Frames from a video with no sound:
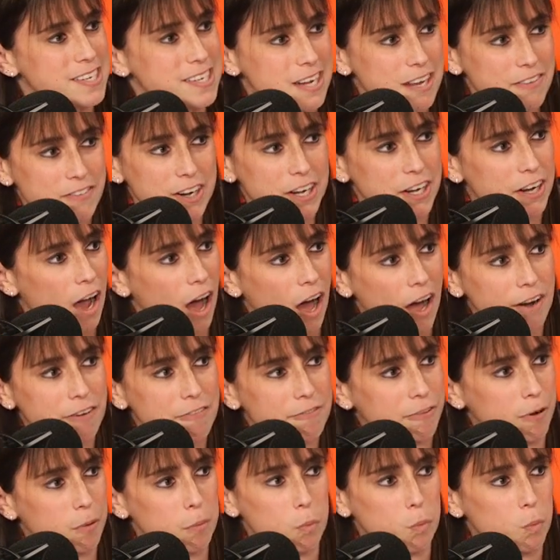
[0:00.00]
Stephen Yeun
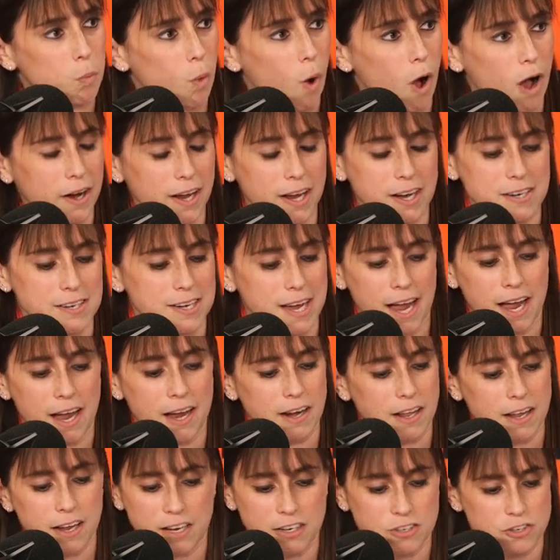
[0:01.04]
from Walking
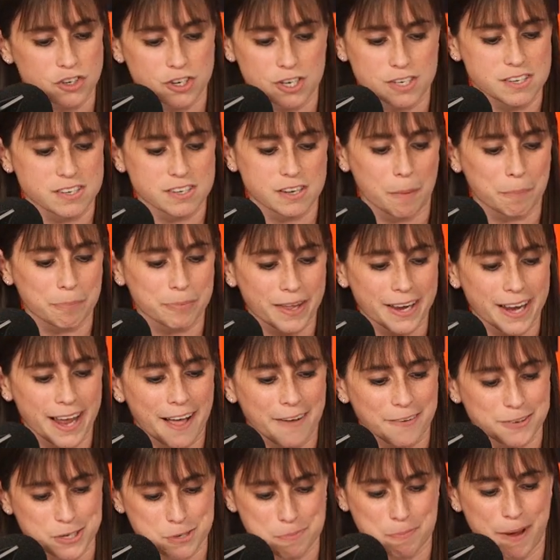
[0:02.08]
Dead is just something
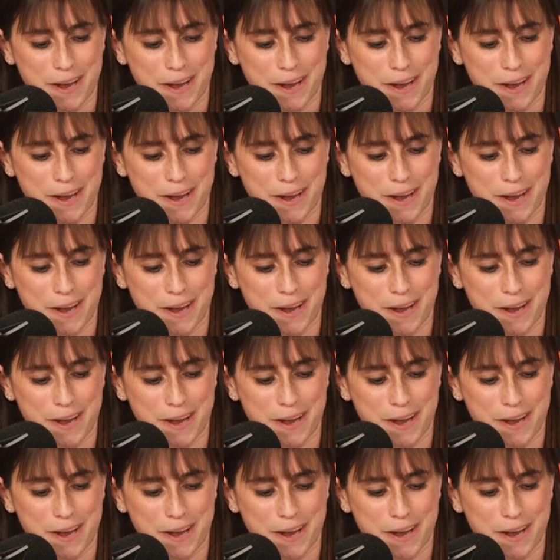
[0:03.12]
else.